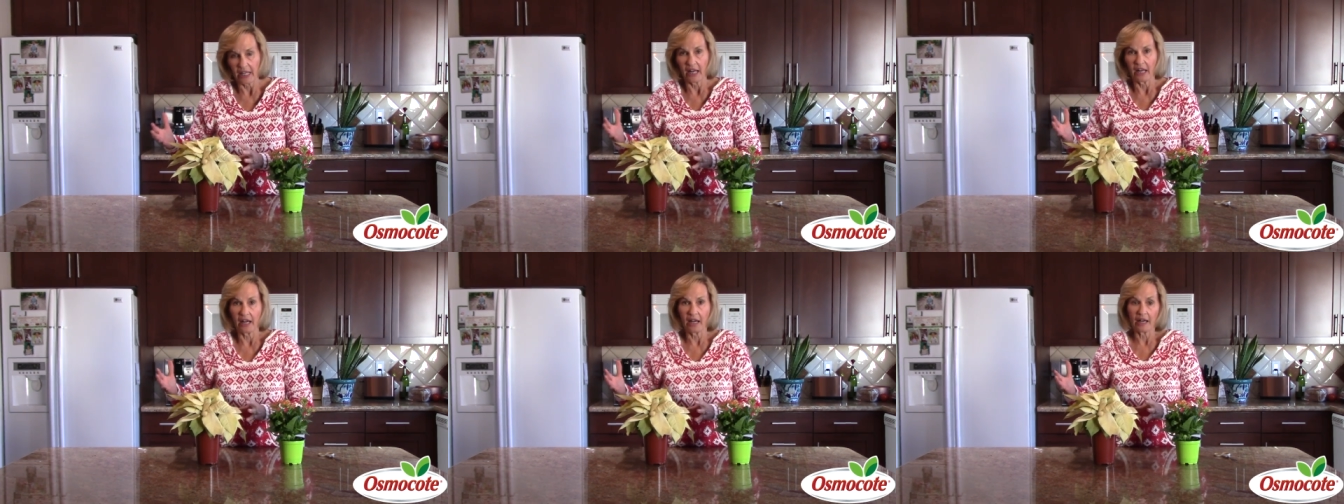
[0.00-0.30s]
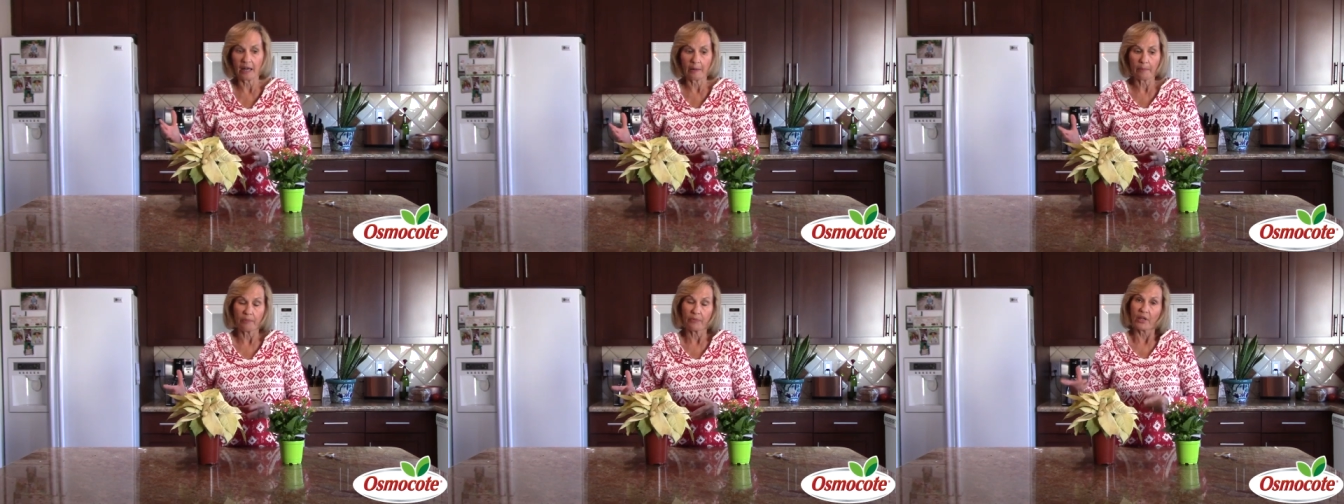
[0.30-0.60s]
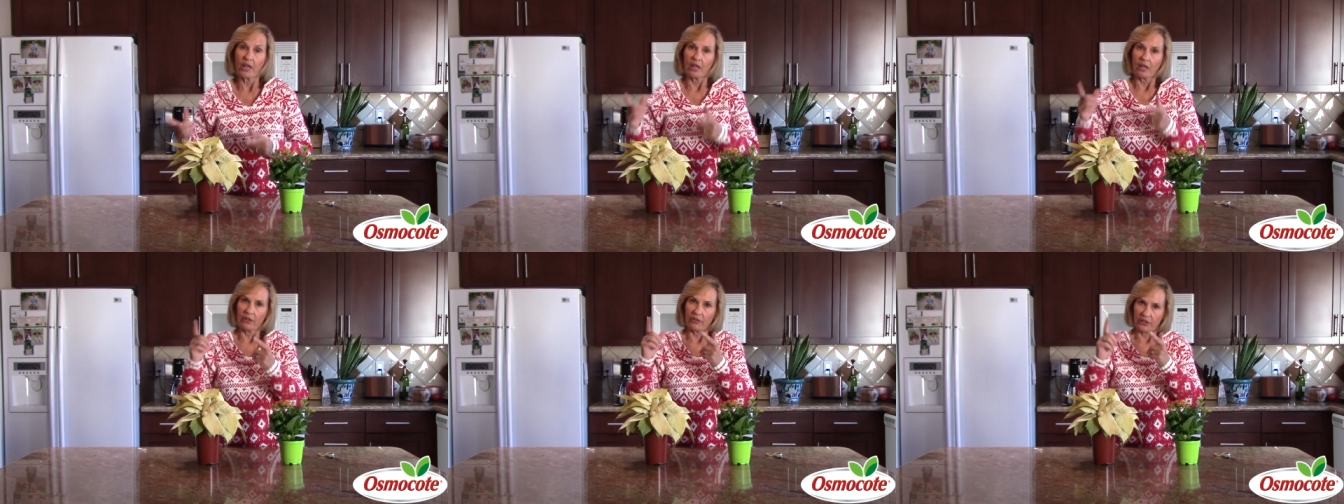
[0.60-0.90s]
Um,
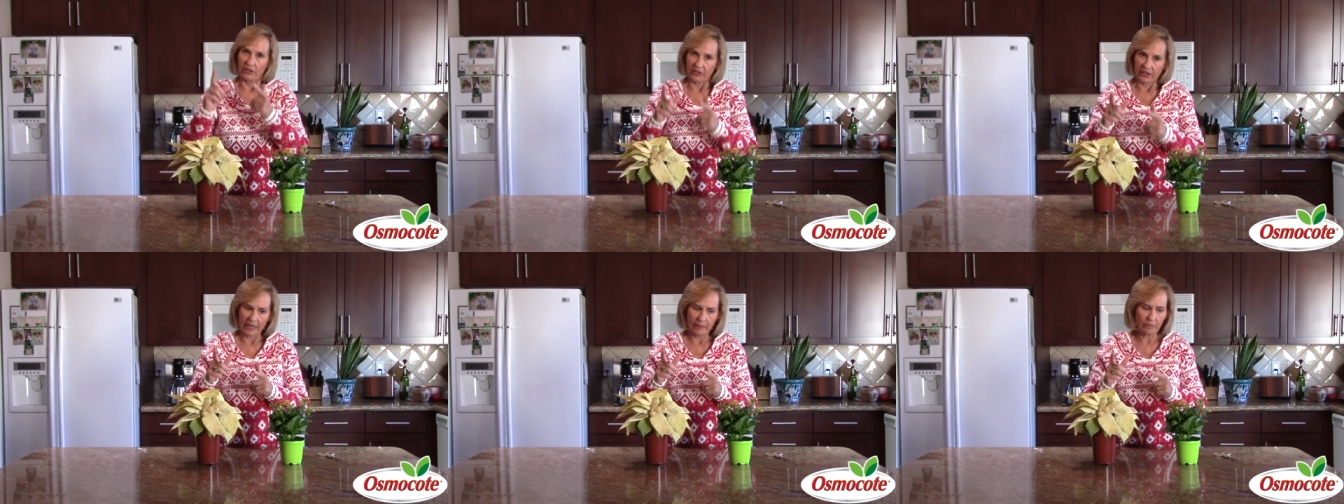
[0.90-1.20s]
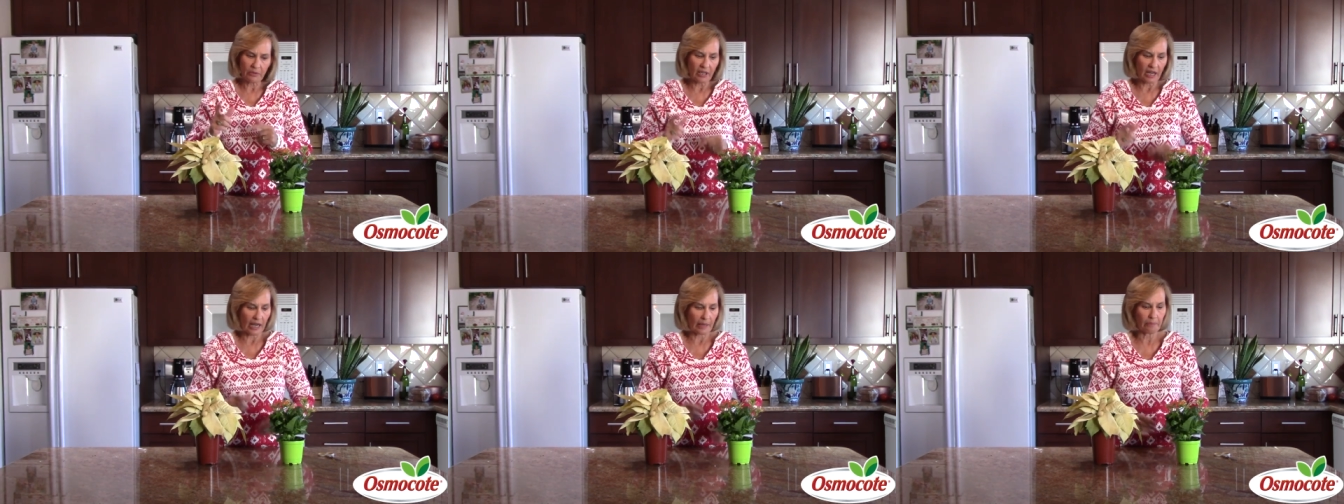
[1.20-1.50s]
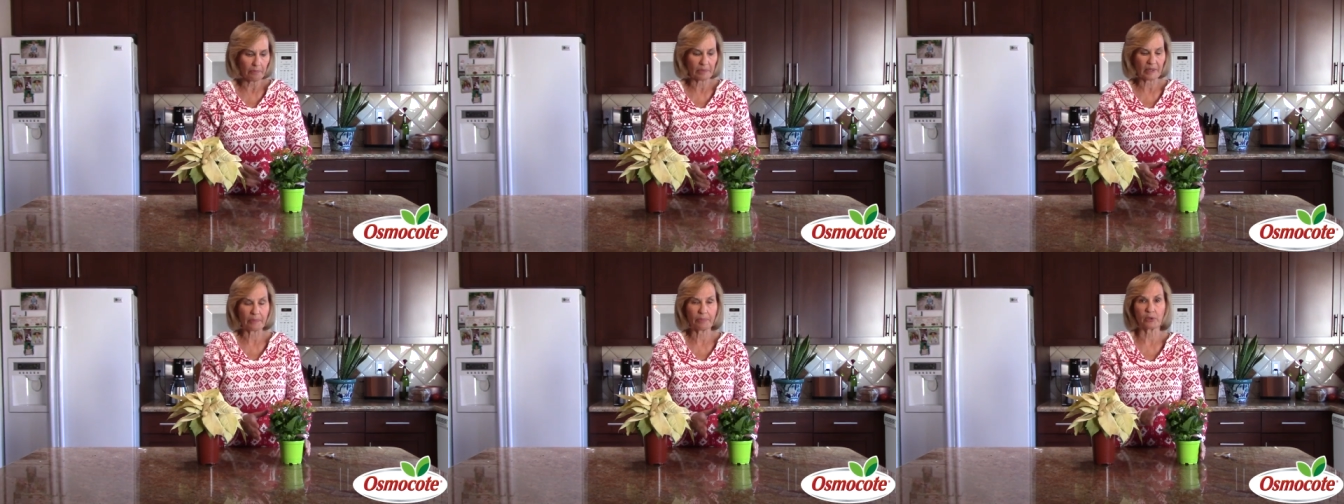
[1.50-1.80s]
at the same
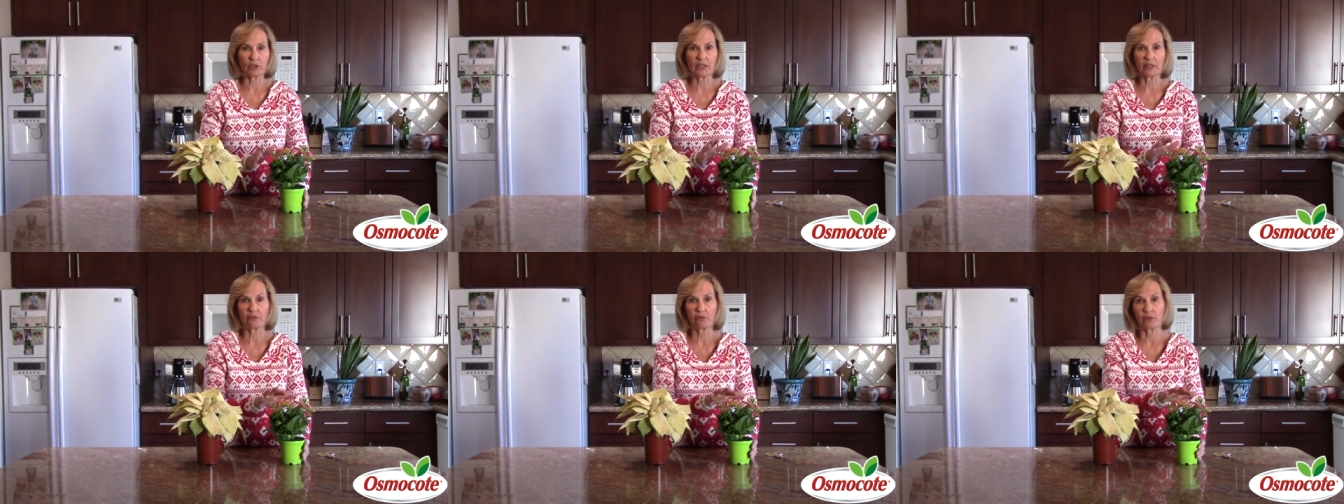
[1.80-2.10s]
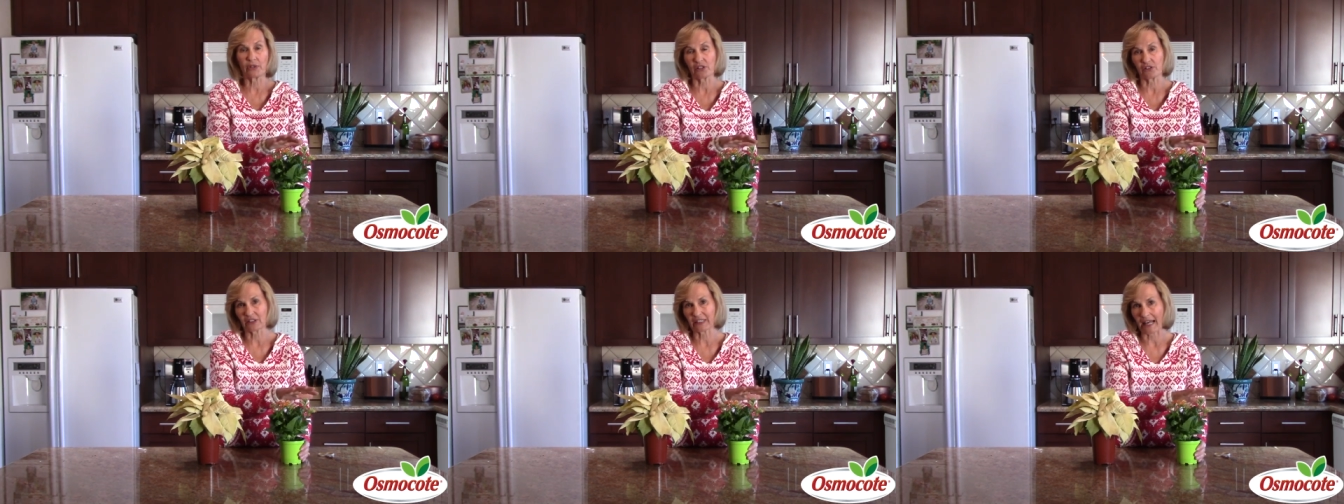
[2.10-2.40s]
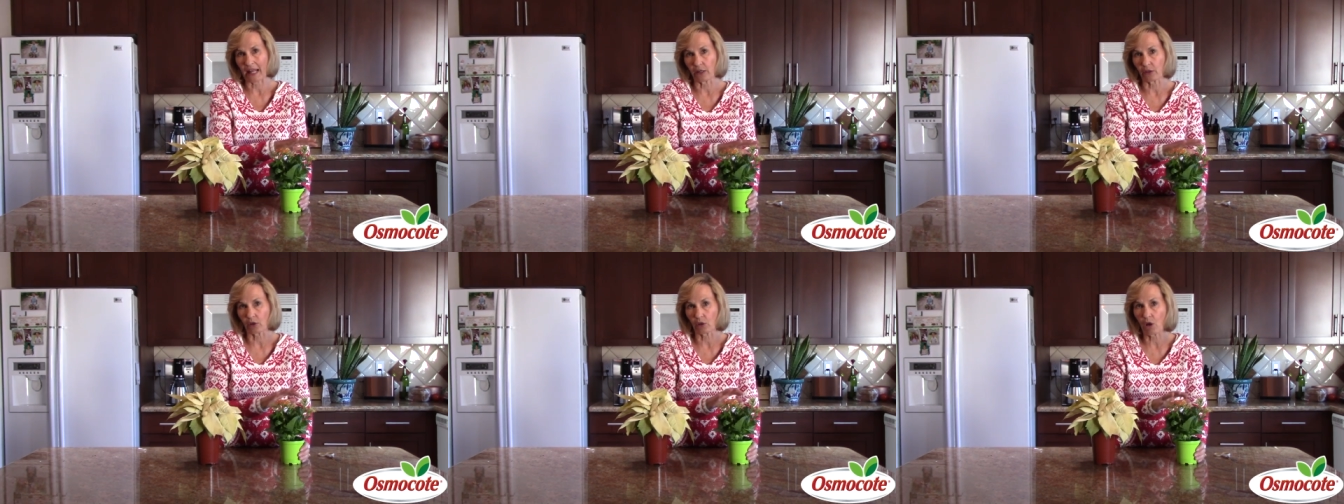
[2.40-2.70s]
time, people give these
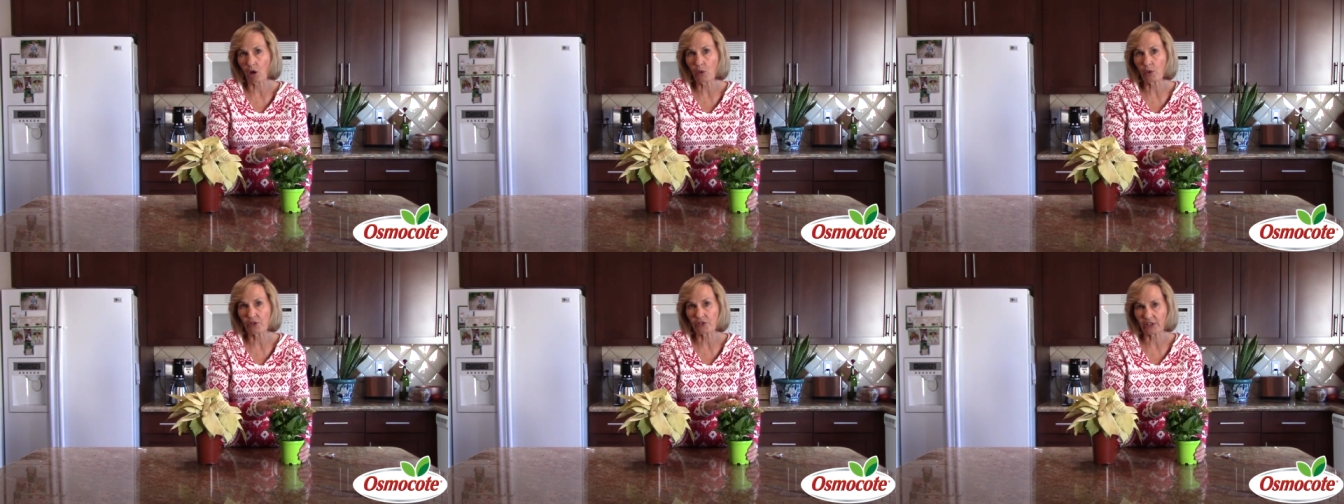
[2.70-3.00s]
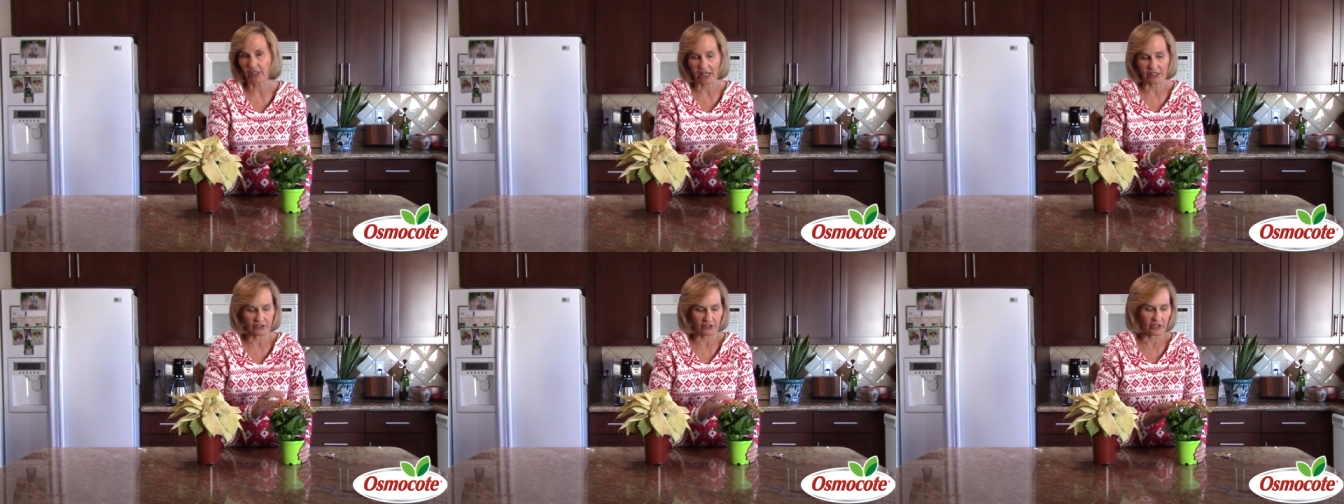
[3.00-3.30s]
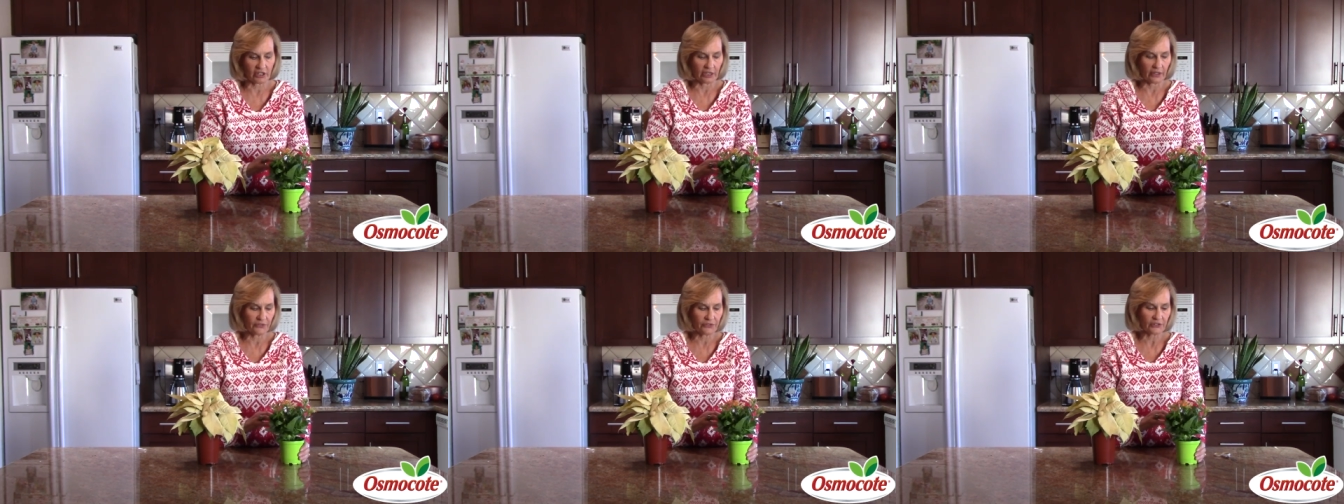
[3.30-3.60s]
kalanchoes as
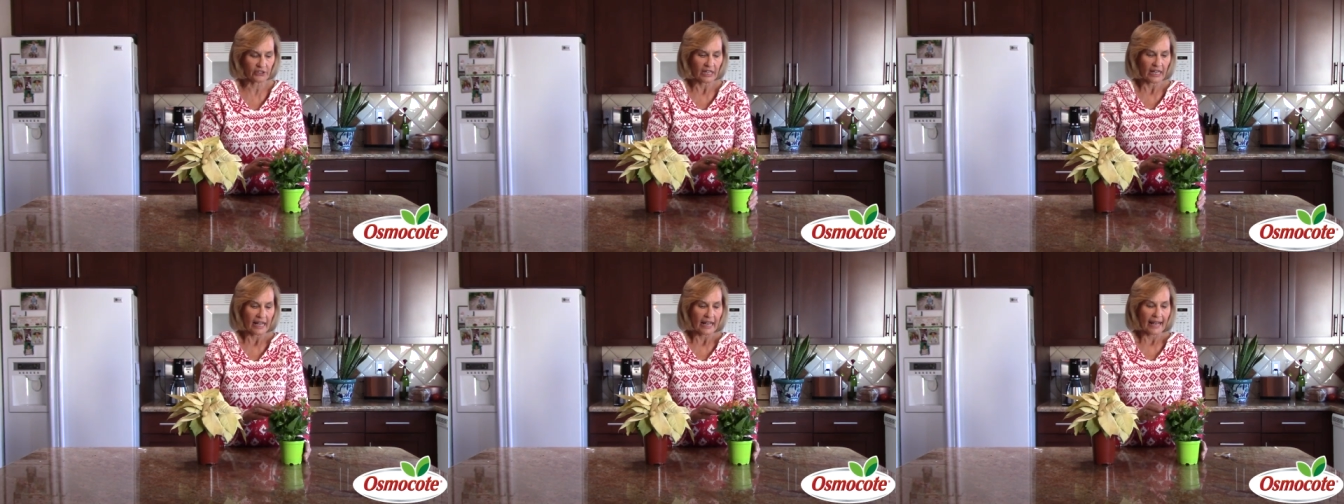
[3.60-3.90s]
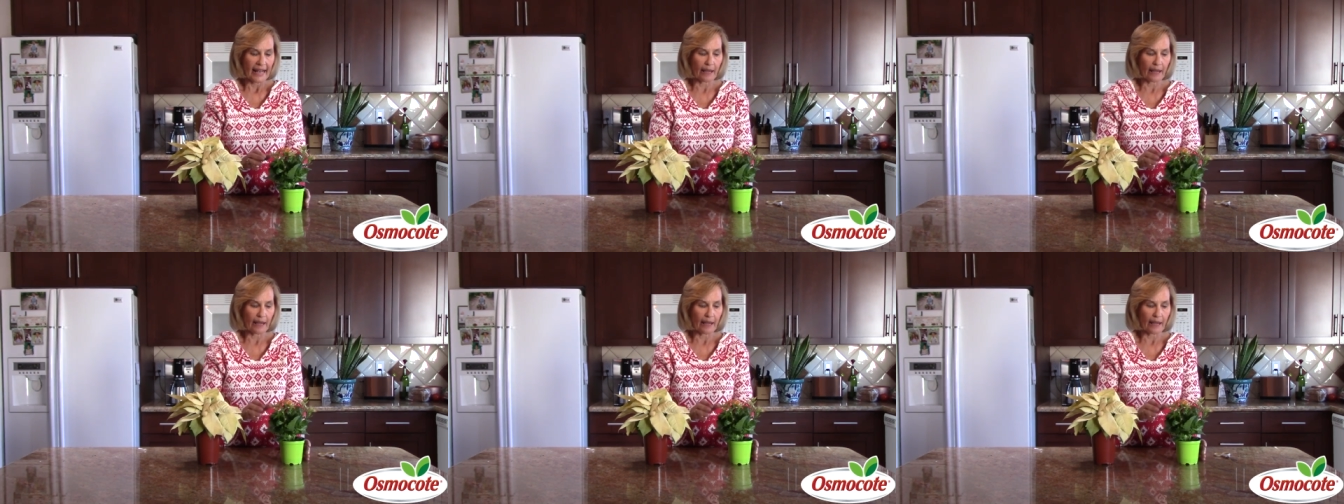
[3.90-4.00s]
gifts,